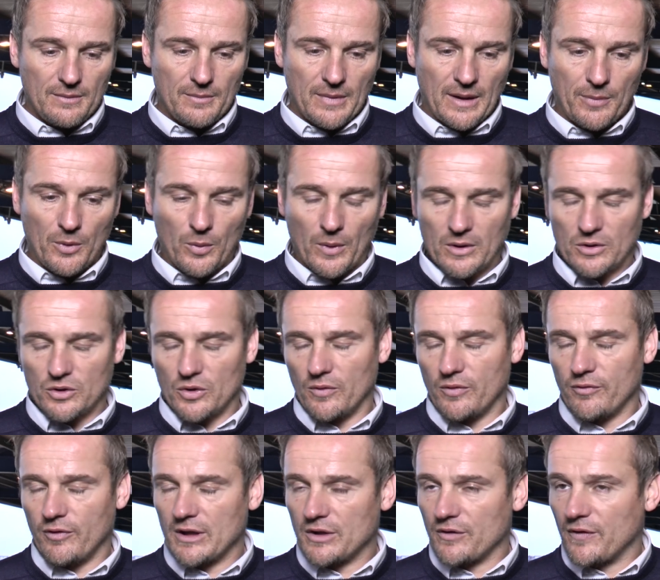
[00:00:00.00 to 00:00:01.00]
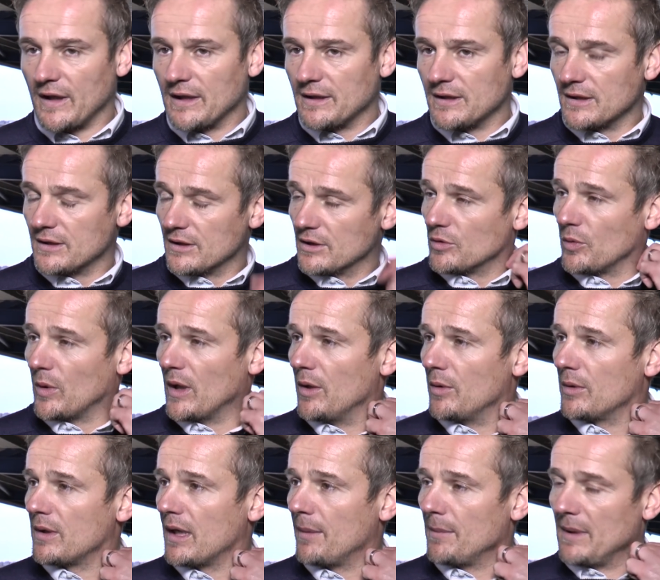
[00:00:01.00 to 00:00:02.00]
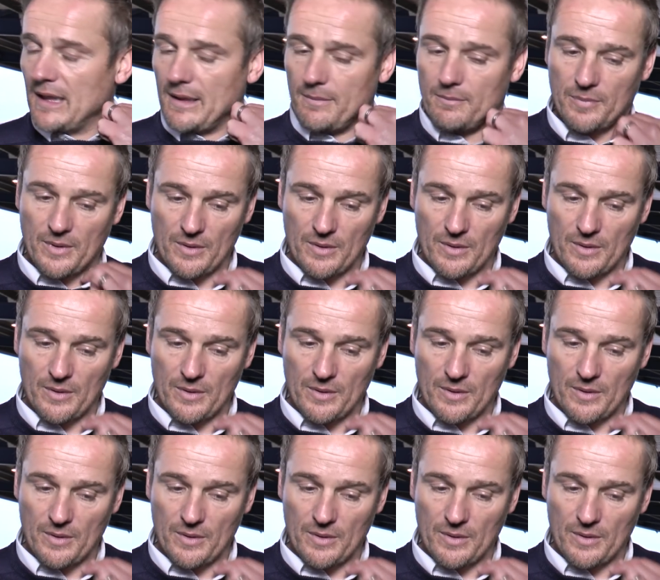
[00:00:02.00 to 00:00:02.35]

Maybe one or two fresh faces as well coming in,